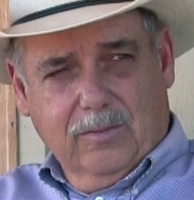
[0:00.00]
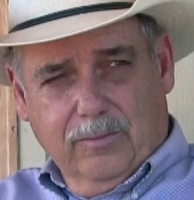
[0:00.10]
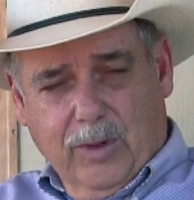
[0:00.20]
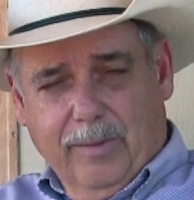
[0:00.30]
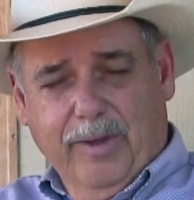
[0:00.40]

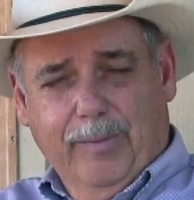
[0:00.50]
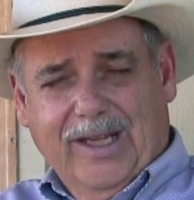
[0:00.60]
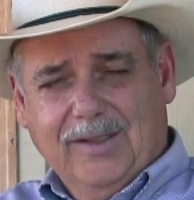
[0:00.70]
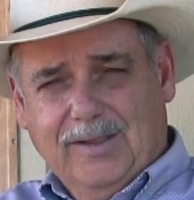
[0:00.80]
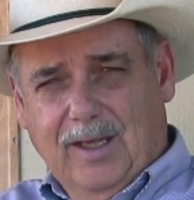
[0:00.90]
probably
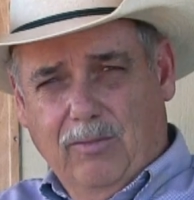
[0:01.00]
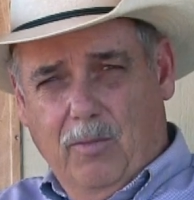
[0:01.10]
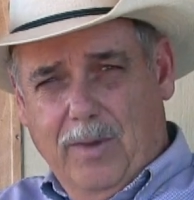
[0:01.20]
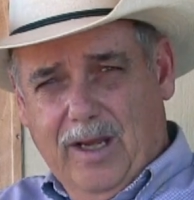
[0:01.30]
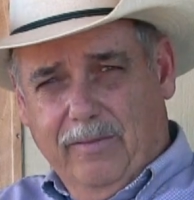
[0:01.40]
about the
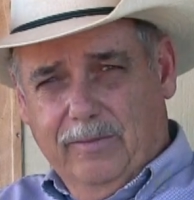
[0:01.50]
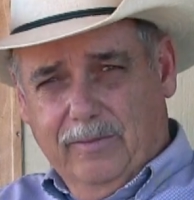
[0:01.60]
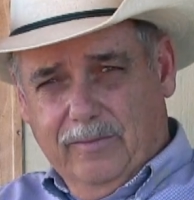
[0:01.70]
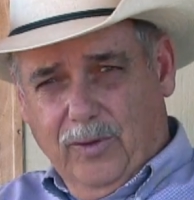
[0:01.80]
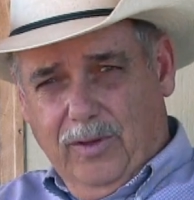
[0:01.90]
same amount
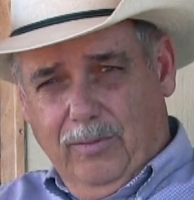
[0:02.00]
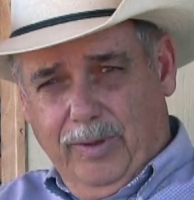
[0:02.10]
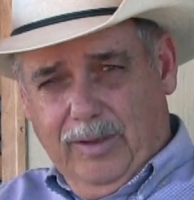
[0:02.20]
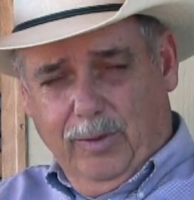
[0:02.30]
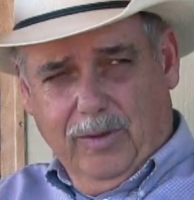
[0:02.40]
for other
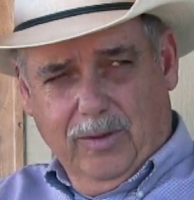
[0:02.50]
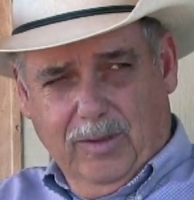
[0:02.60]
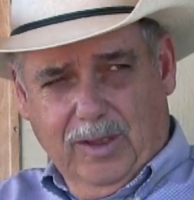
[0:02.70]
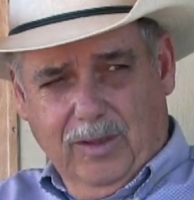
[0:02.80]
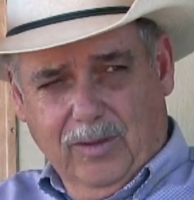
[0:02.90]
people during
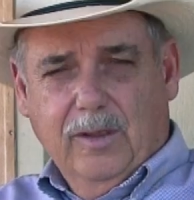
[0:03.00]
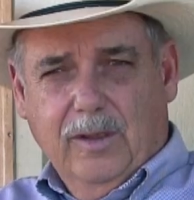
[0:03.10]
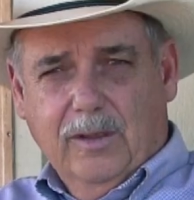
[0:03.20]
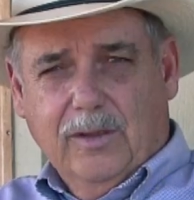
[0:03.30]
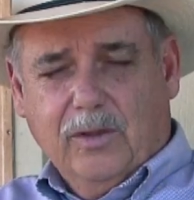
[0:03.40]
the years.
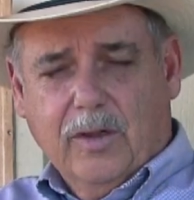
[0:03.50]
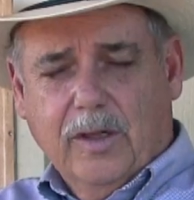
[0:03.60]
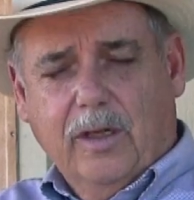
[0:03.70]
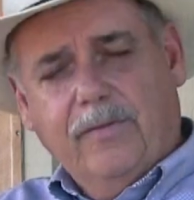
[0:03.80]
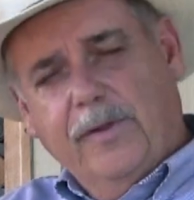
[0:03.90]
I
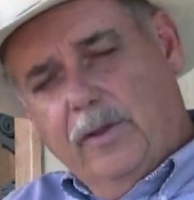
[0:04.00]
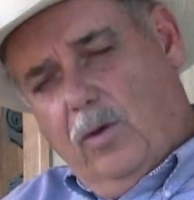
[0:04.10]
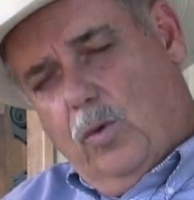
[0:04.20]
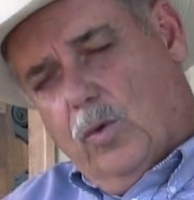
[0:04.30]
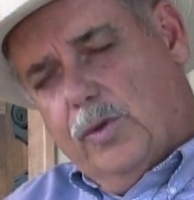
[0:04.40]
started off in the
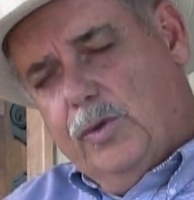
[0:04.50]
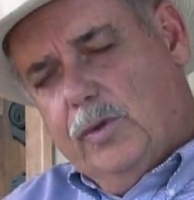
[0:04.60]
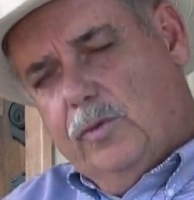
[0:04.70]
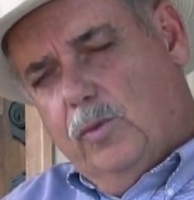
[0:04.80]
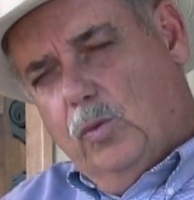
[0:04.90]

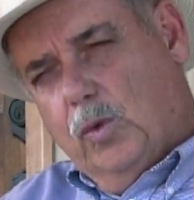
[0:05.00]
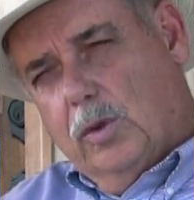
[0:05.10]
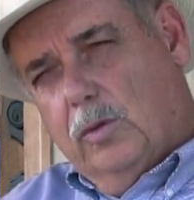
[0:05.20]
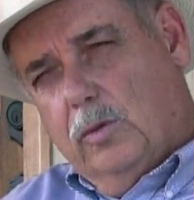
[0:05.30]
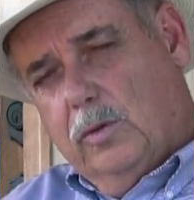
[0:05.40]
horse
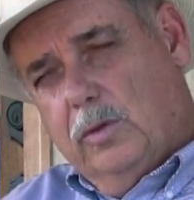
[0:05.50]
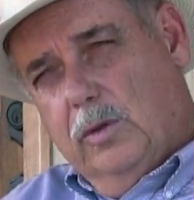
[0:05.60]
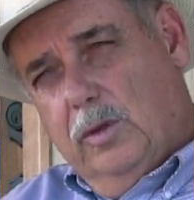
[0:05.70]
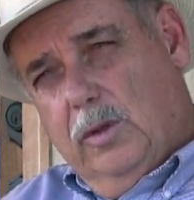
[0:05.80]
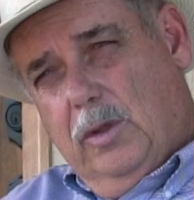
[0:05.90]
world
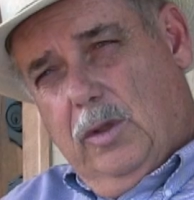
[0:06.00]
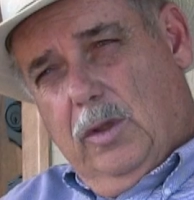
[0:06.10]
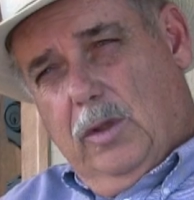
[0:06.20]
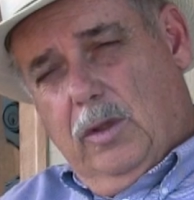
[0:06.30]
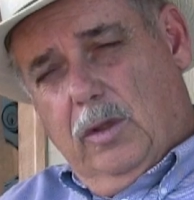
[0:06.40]

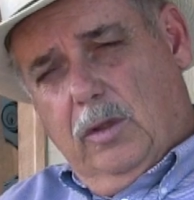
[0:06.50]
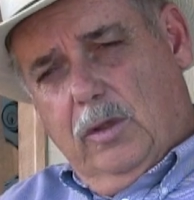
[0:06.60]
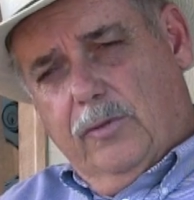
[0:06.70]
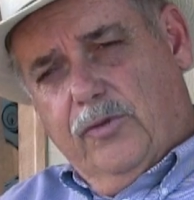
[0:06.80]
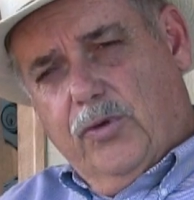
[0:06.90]

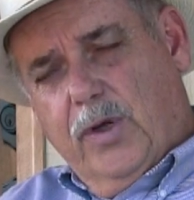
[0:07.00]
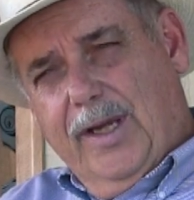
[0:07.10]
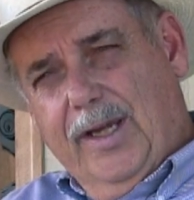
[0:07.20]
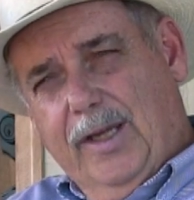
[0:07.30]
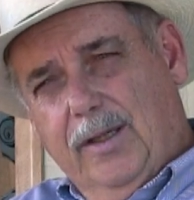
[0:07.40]
uh,
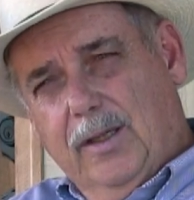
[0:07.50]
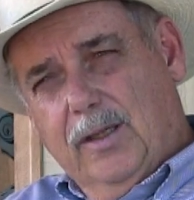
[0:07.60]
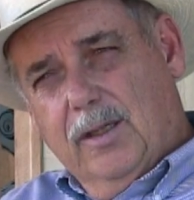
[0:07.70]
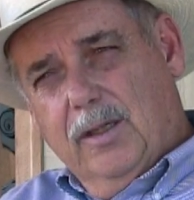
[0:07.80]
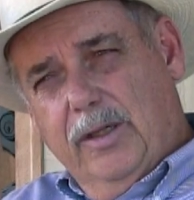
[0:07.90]
trying
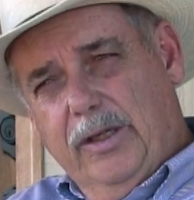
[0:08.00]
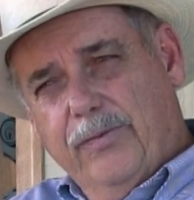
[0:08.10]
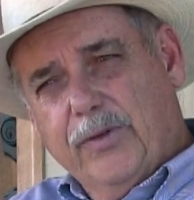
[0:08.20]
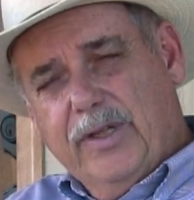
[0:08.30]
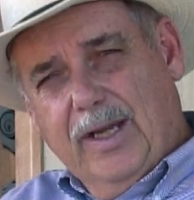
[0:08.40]

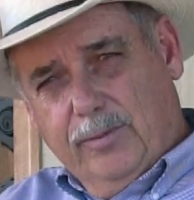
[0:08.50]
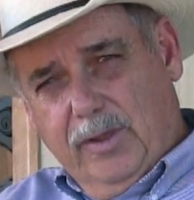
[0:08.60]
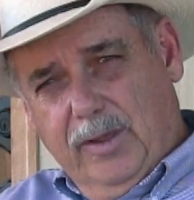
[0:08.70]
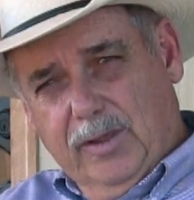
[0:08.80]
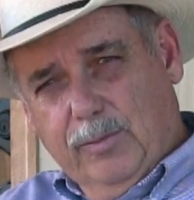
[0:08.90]
different types
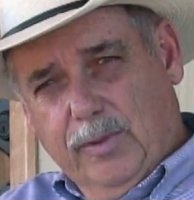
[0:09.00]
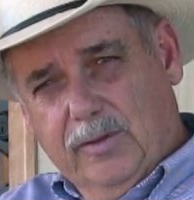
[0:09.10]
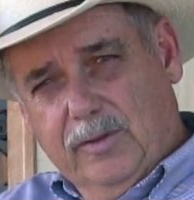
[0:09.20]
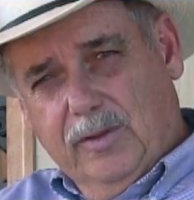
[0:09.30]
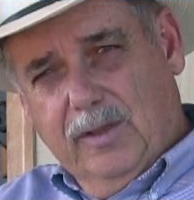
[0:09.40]
of
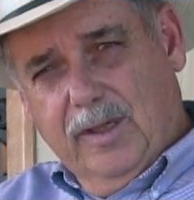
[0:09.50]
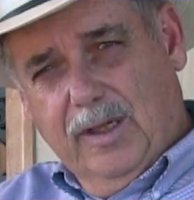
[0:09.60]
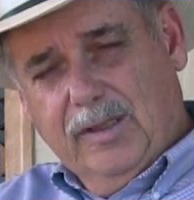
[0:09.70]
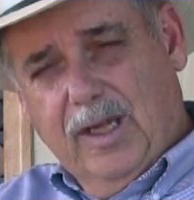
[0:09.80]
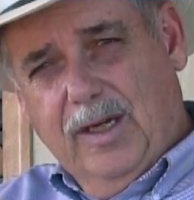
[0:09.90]
disciplines. And
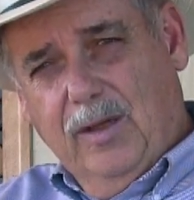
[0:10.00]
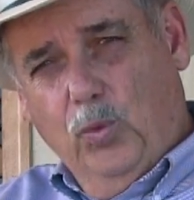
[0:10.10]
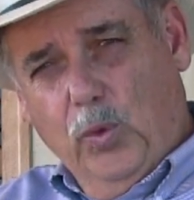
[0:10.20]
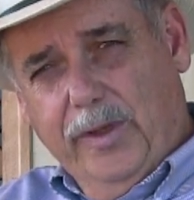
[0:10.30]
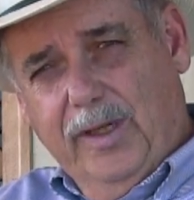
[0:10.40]
as I did
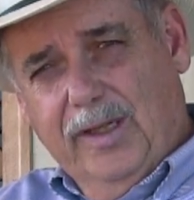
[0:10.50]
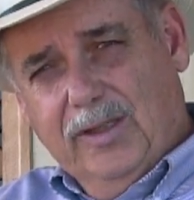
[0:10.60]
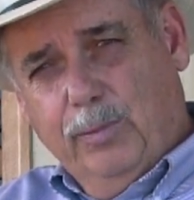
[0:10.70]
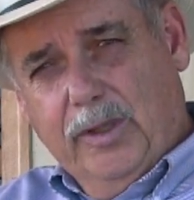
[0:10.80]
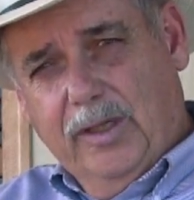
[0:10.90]
one
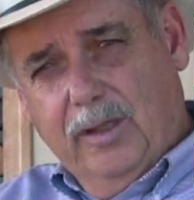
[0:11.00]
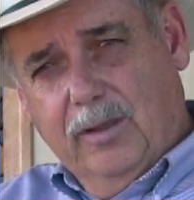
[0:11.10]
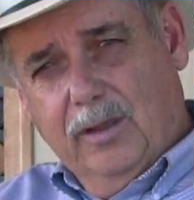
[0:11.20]
discipline,